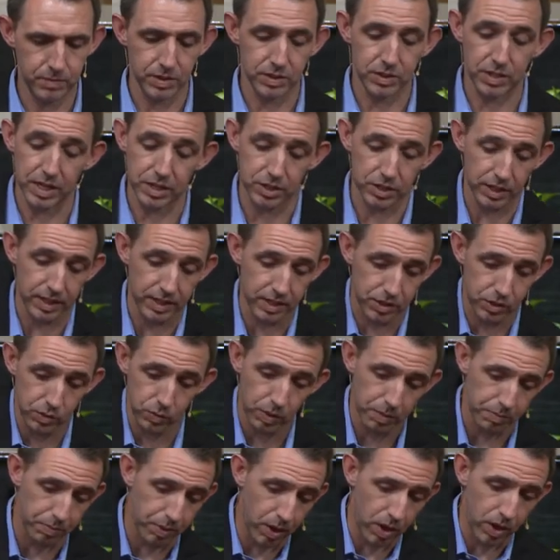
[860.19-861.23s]
Essentially, this is
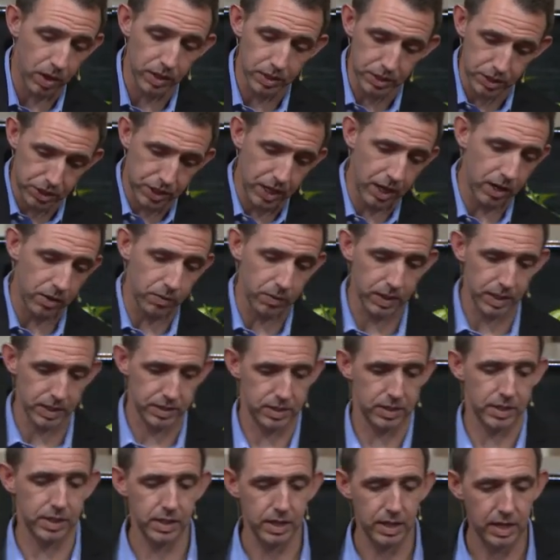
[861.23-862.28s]
what Paul is sharing with
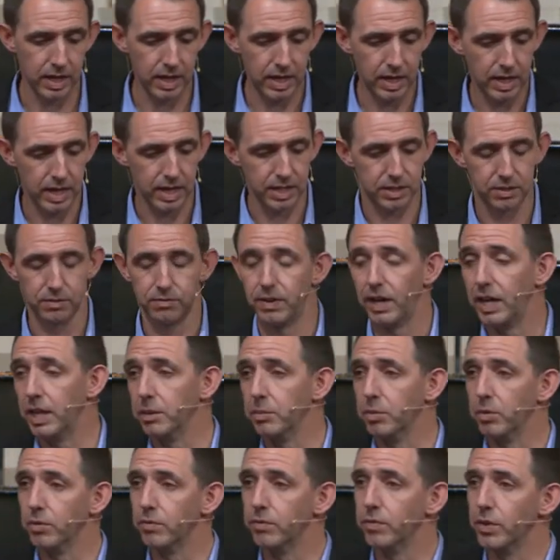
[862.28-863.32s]
us, and it's
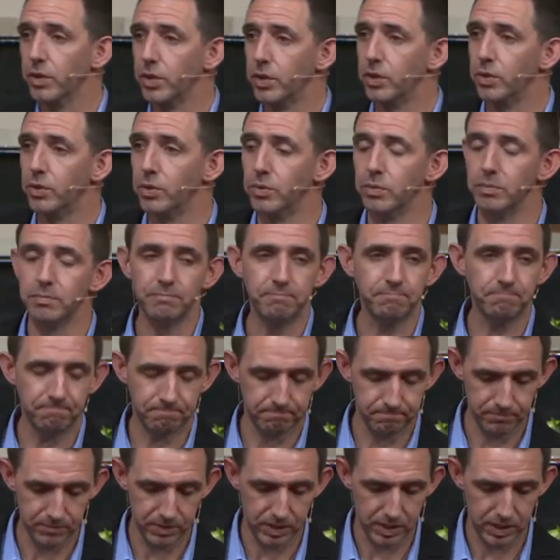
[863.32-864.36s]
available for you
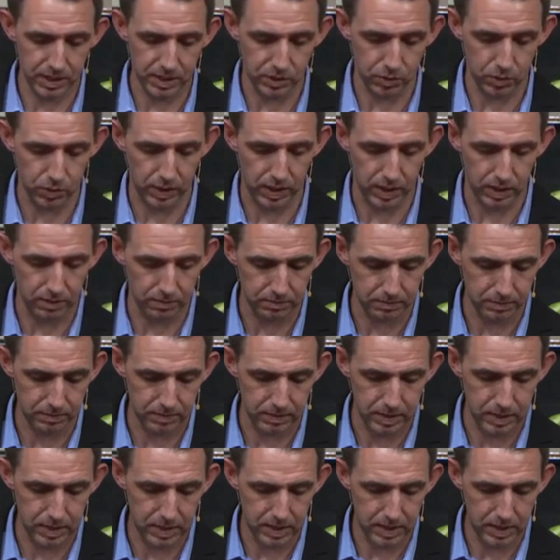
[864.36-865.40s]
as well.
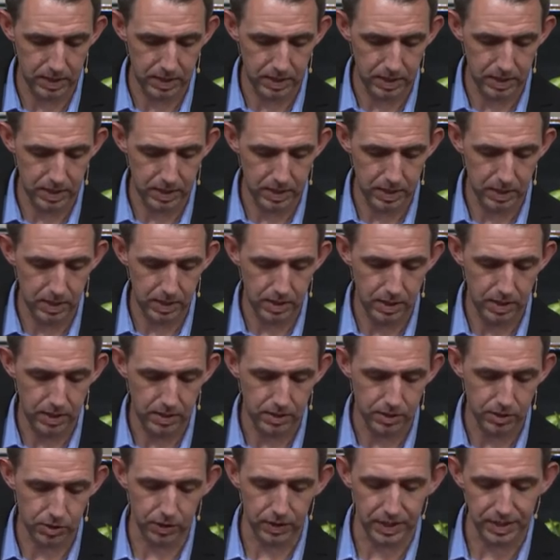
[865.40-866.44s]

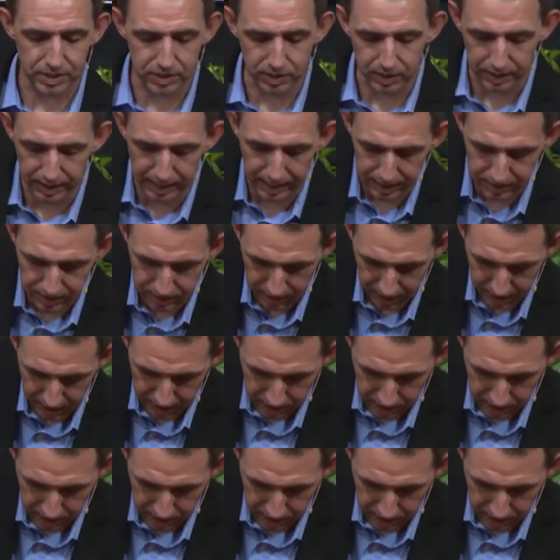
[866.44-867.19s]
So, this leads